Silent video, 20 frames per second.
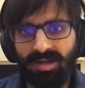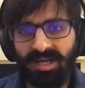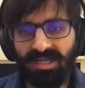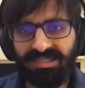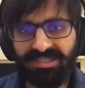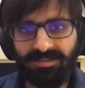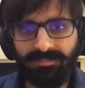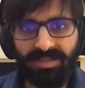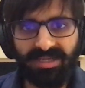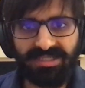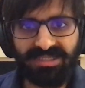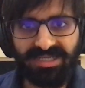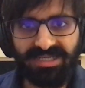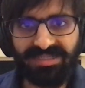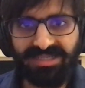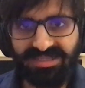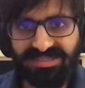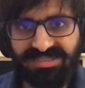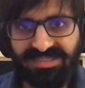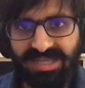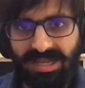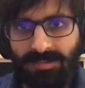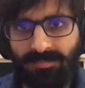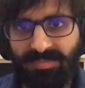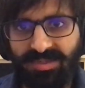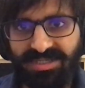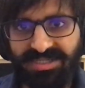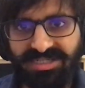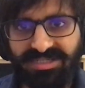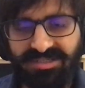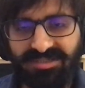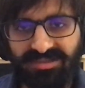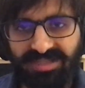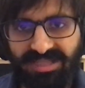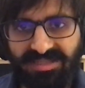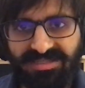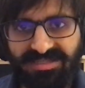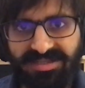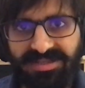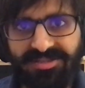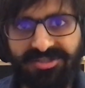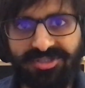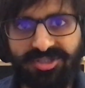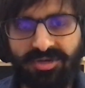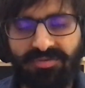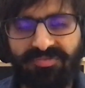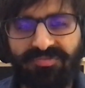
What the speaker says: ultimately it established that sense